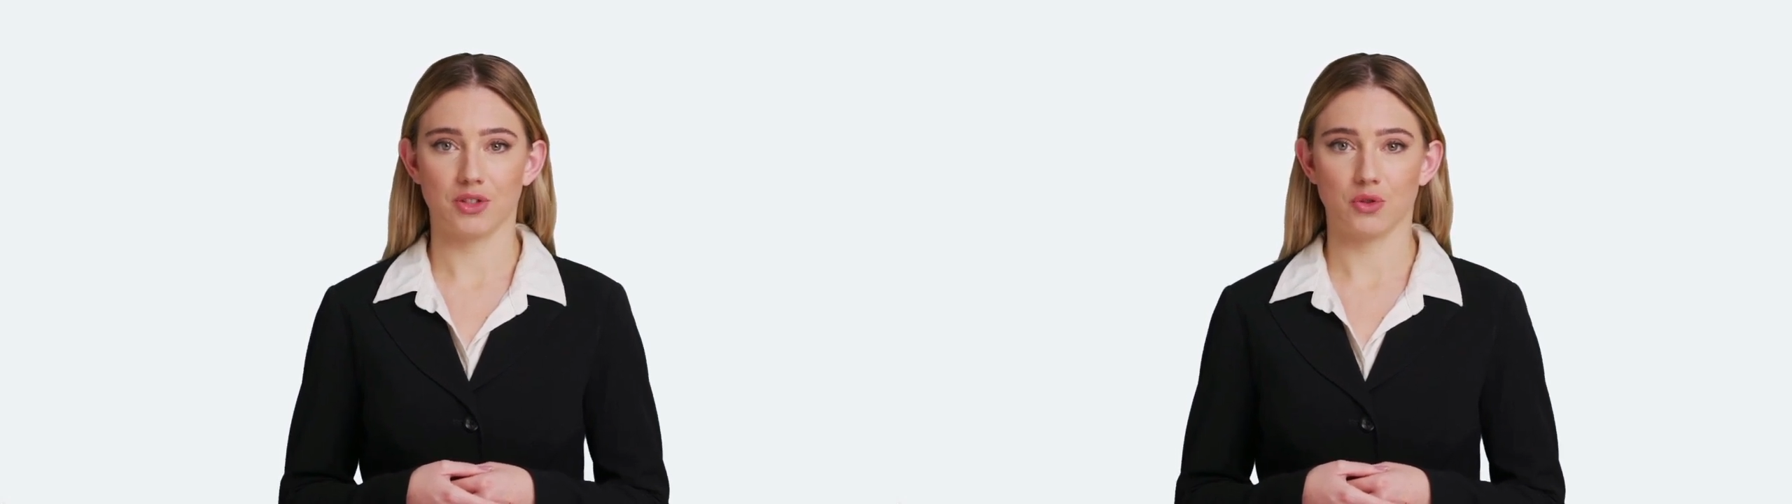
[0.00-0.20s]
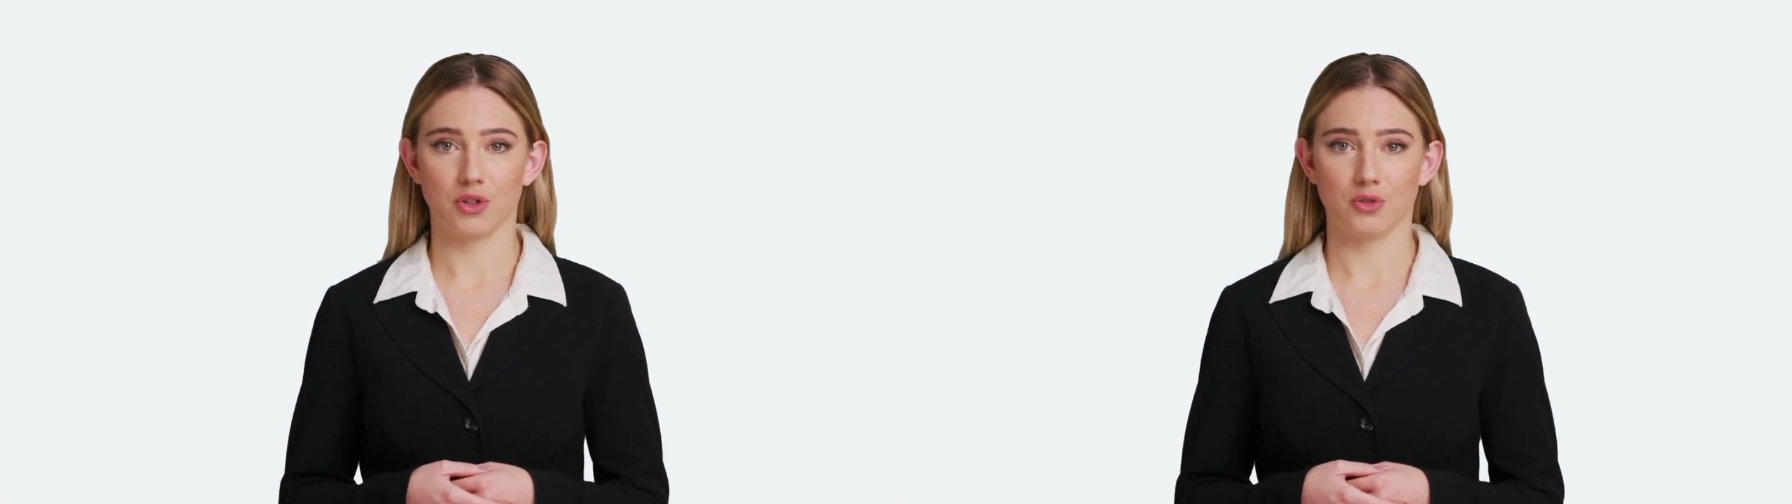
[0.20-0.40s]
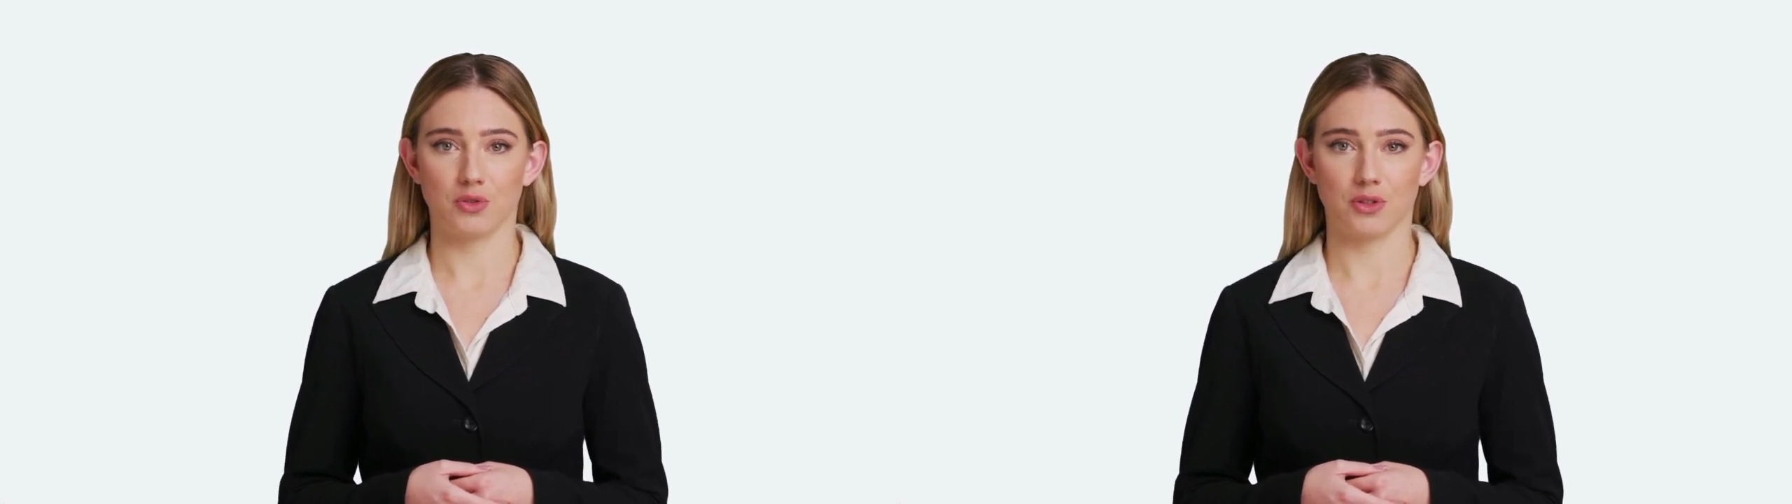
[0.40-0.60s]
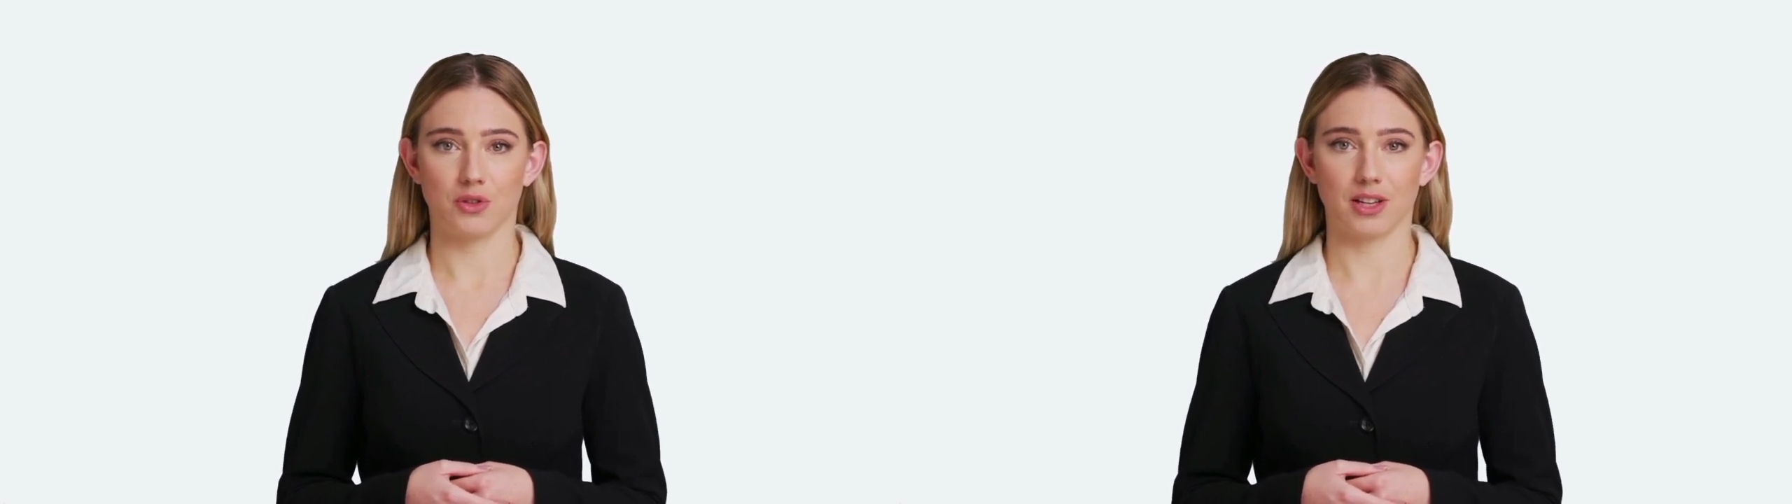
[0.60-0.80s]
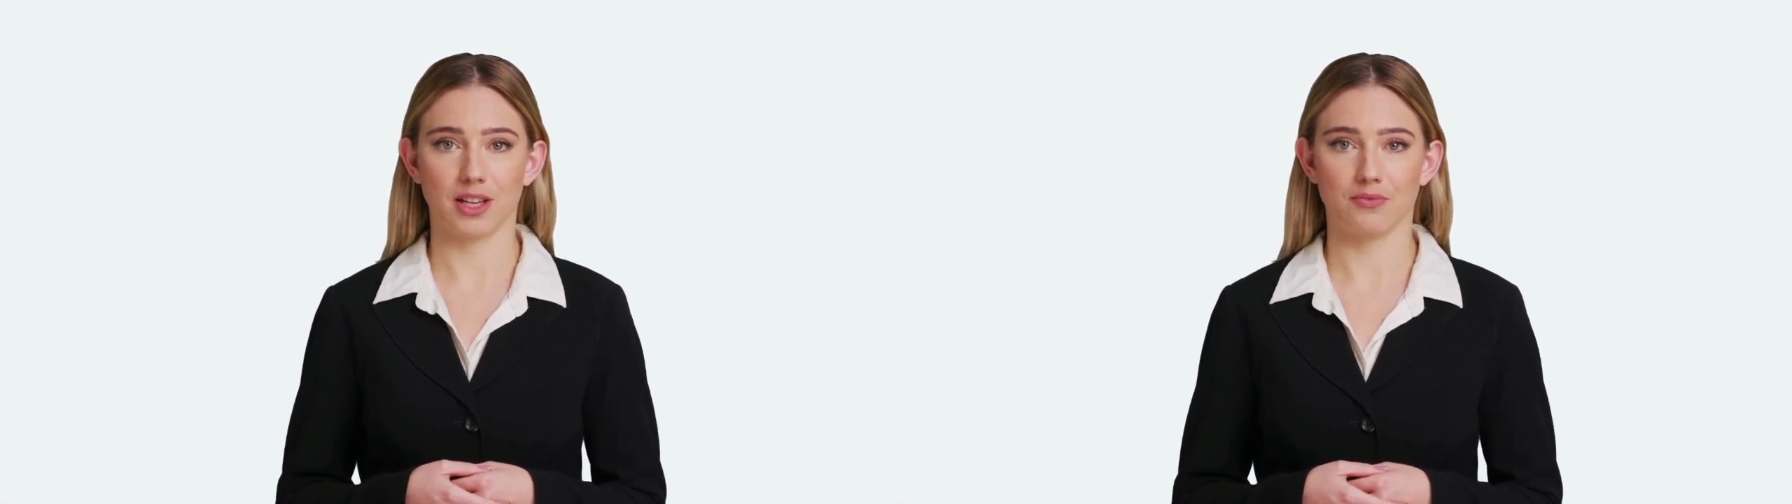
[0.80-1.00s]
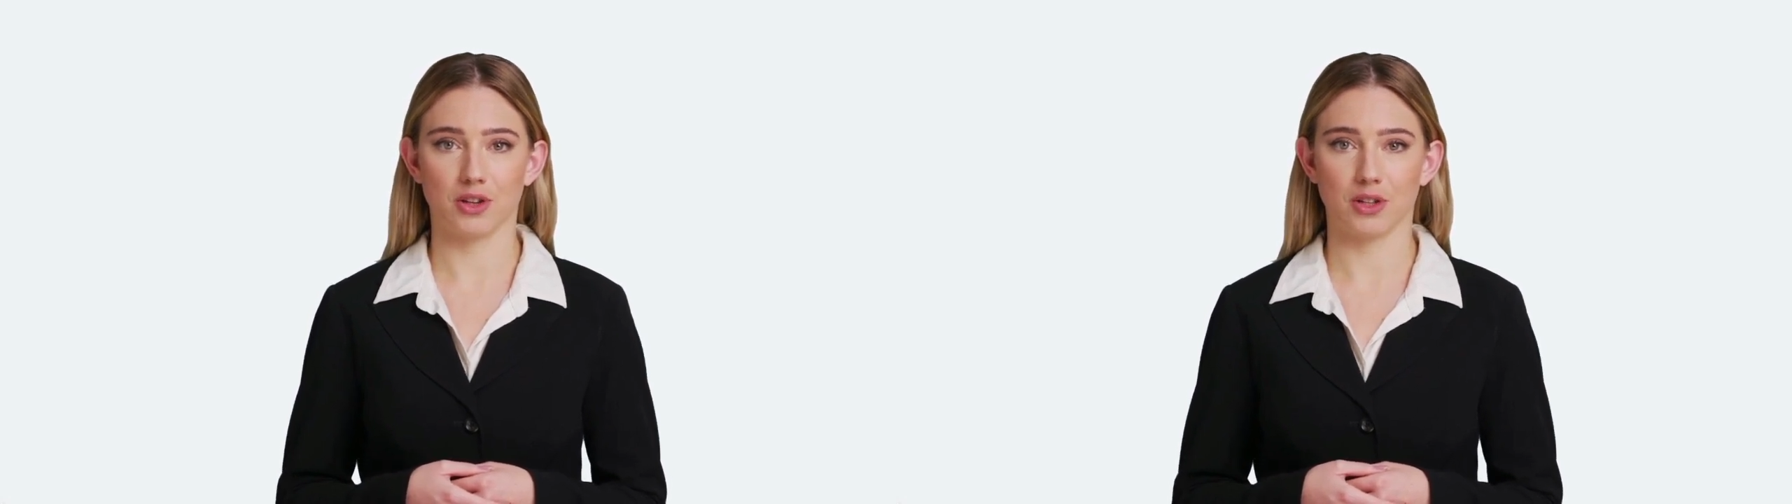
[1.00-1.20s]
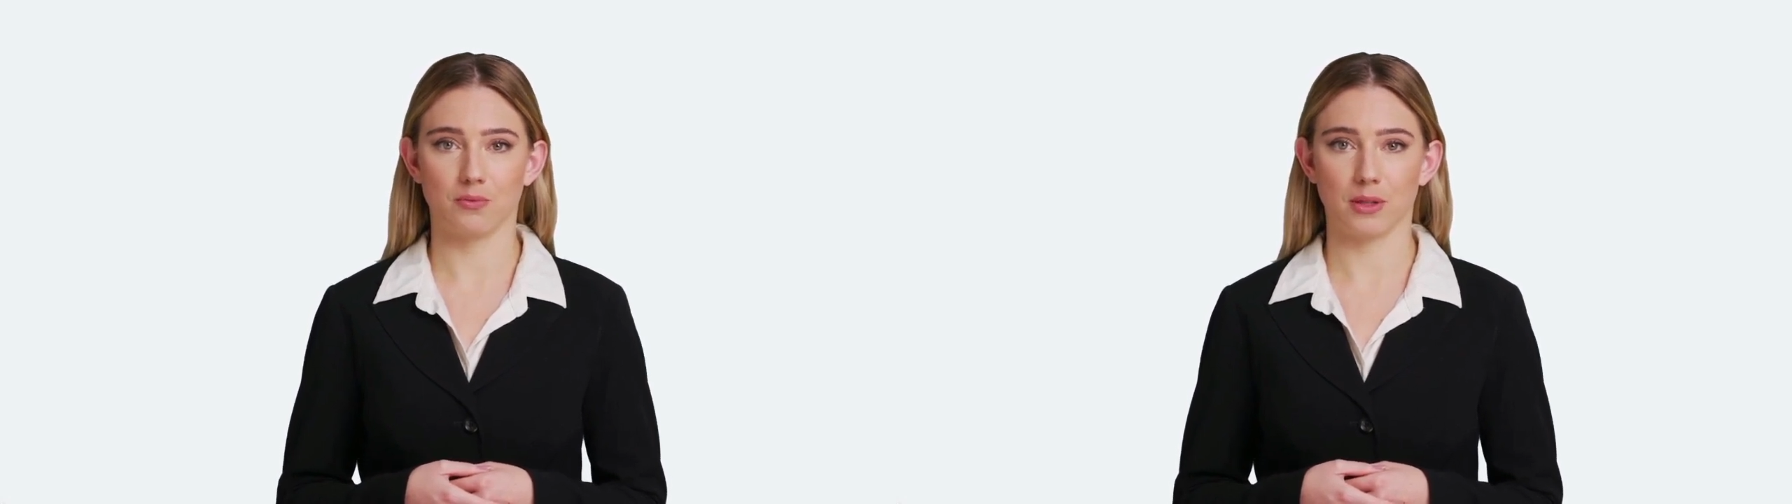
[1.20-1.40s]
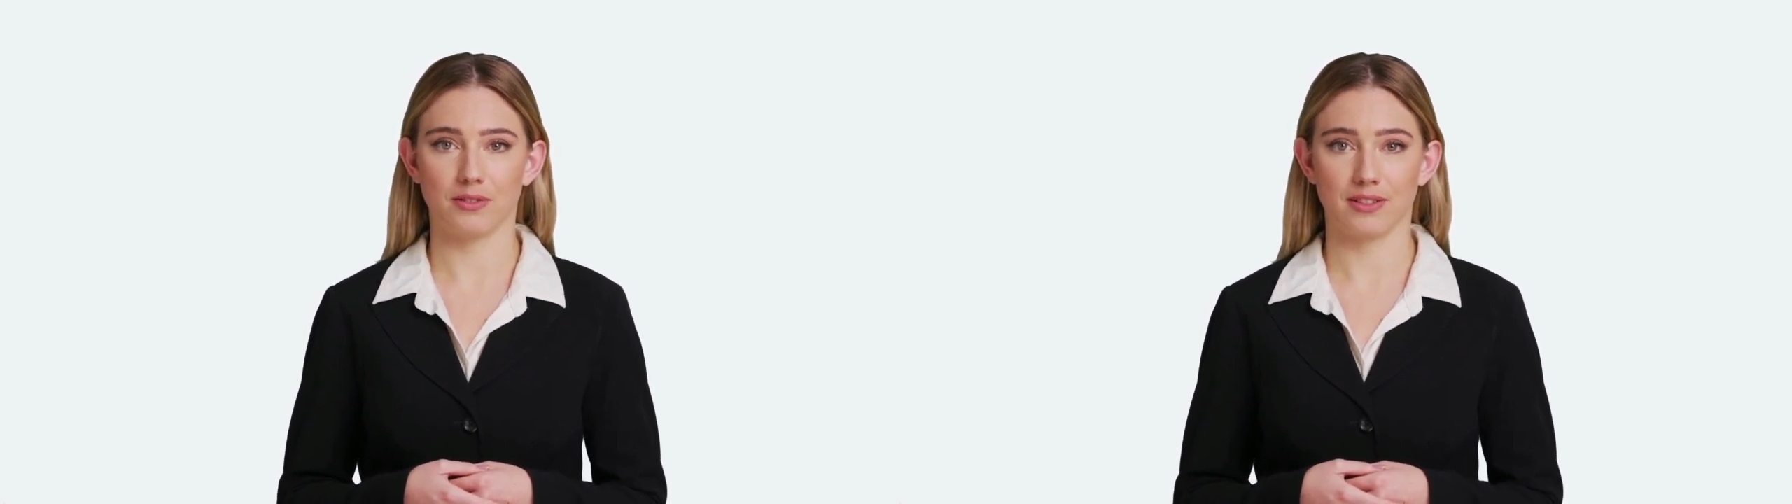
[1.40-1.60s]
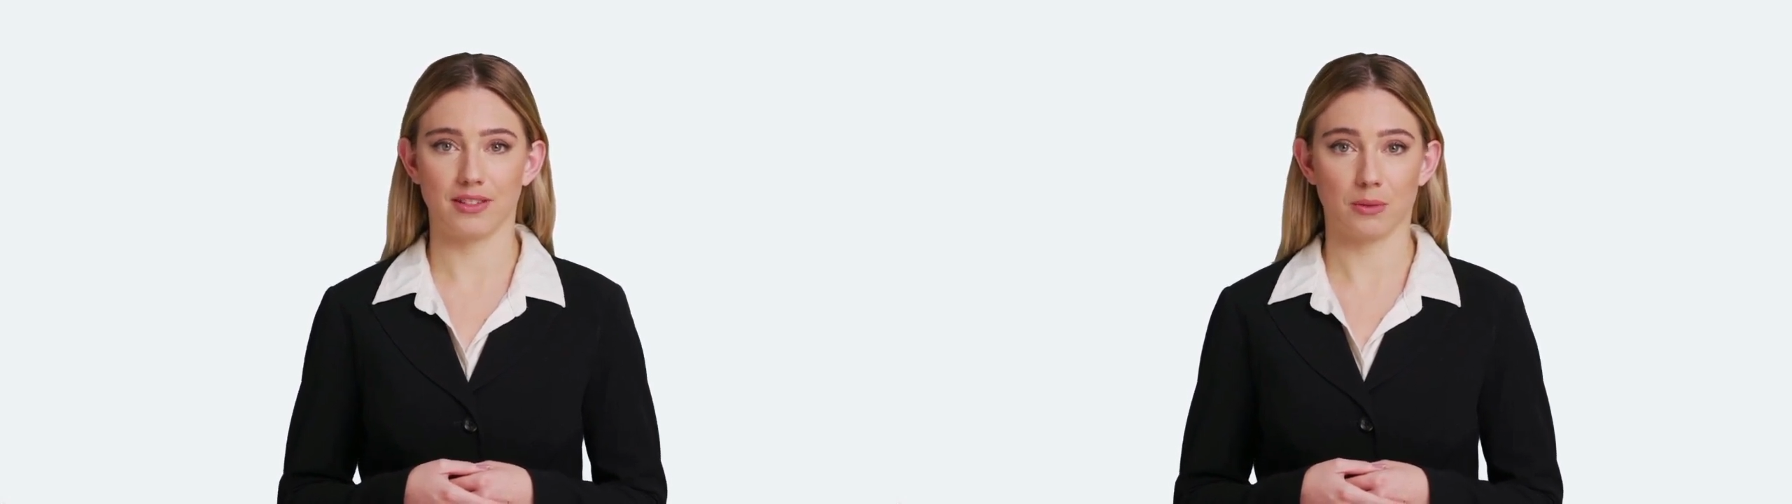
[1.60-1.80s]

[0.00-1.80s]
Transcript: A structured learning environment